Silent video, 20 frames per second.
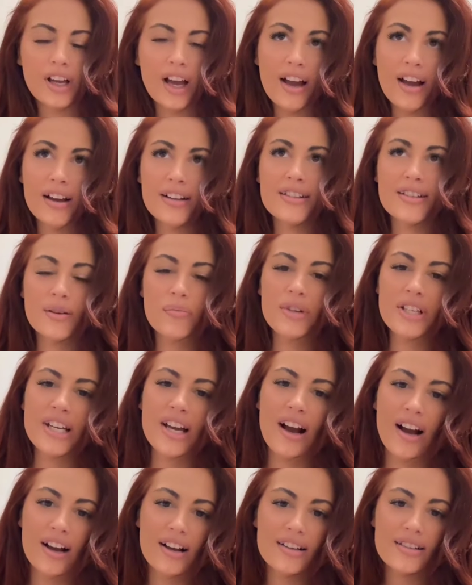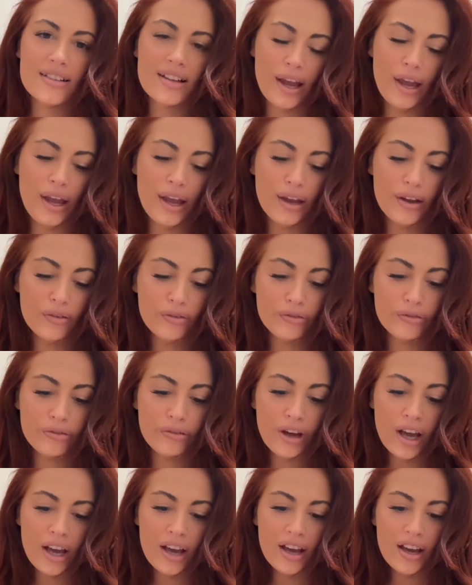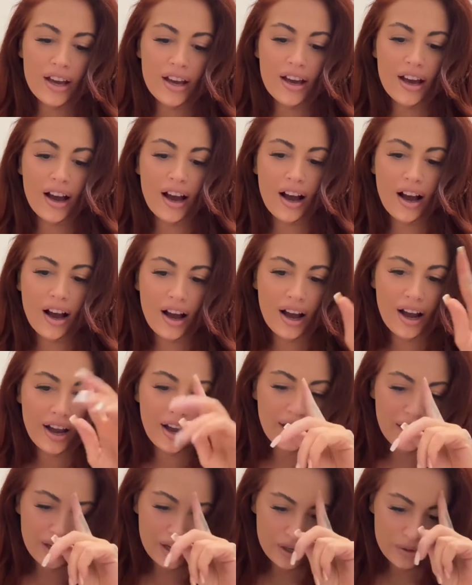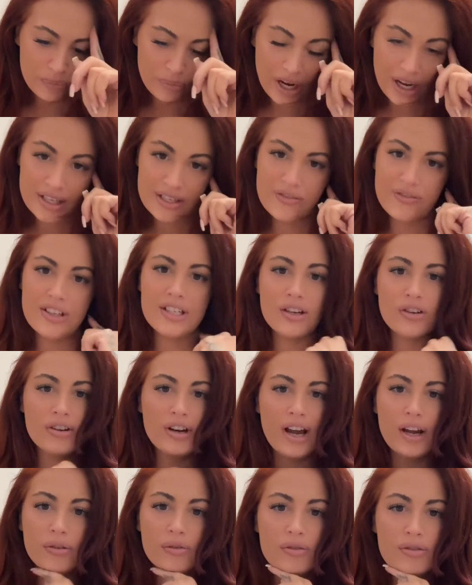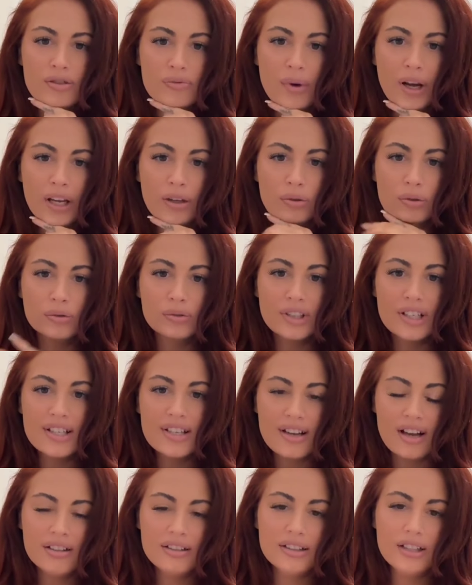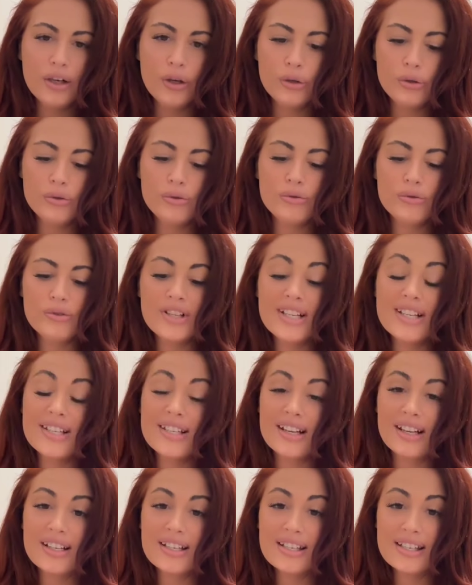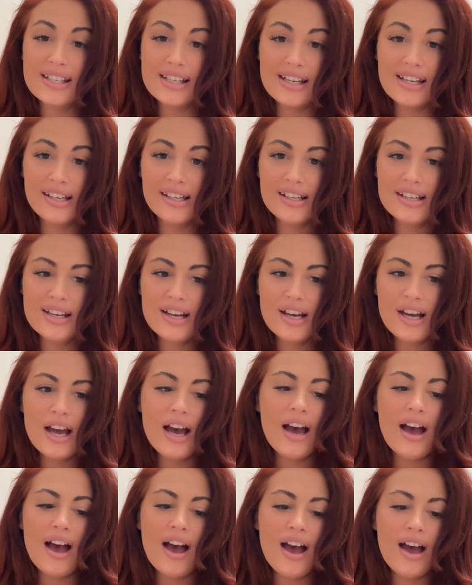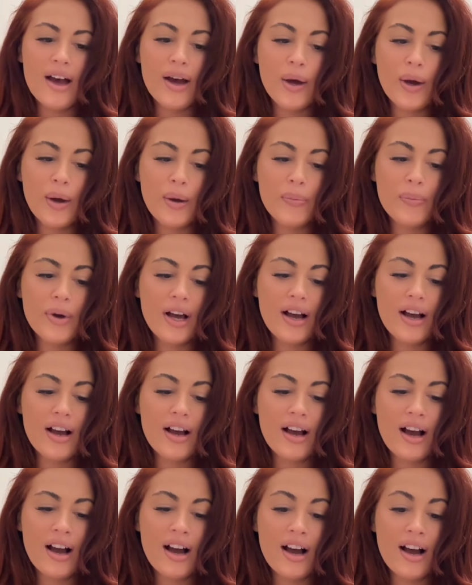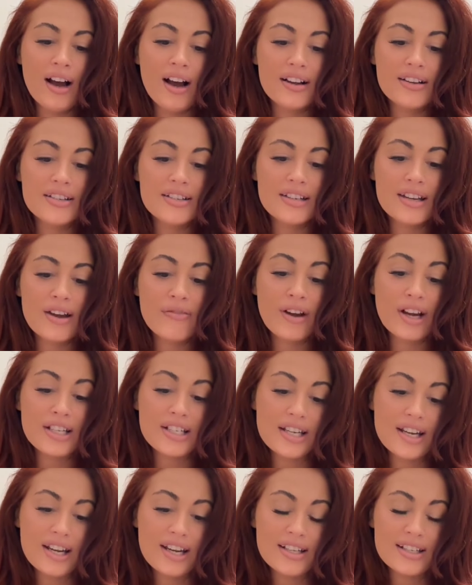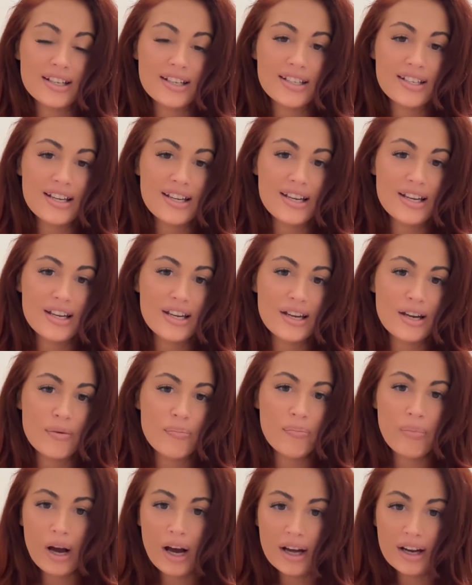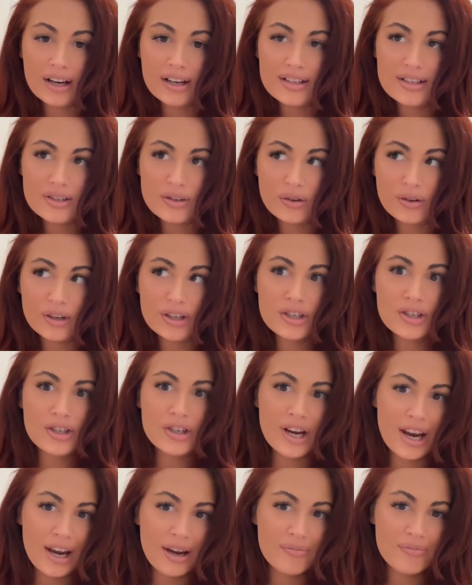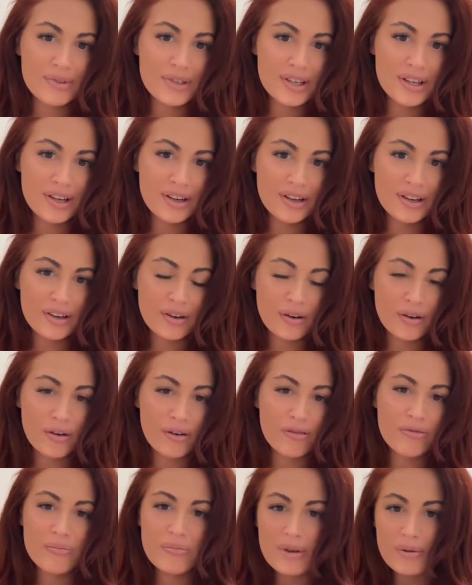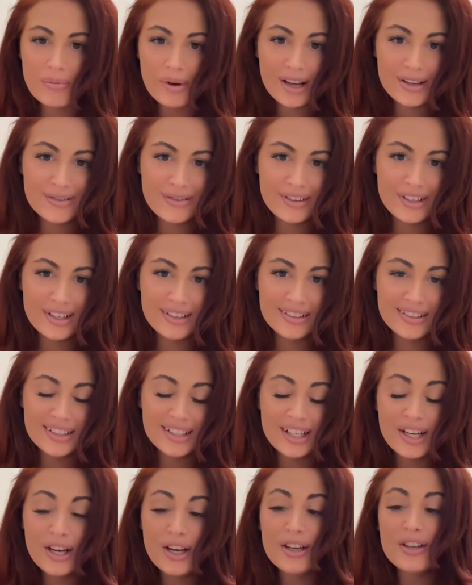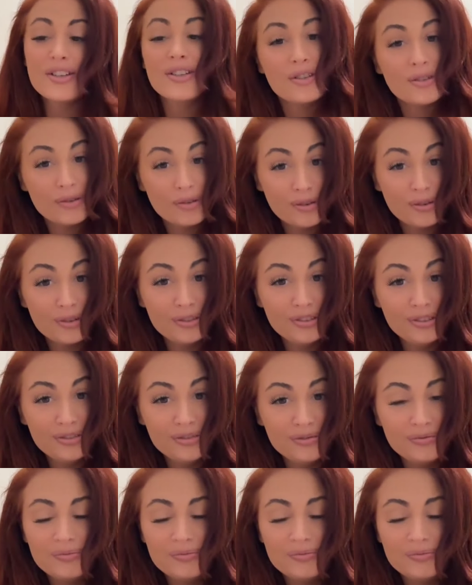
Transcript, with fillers: had somebody ask if I breastfeed around my older son, who's 16, and if I did, is he embarrassed or ashamed of me breastfeeding? So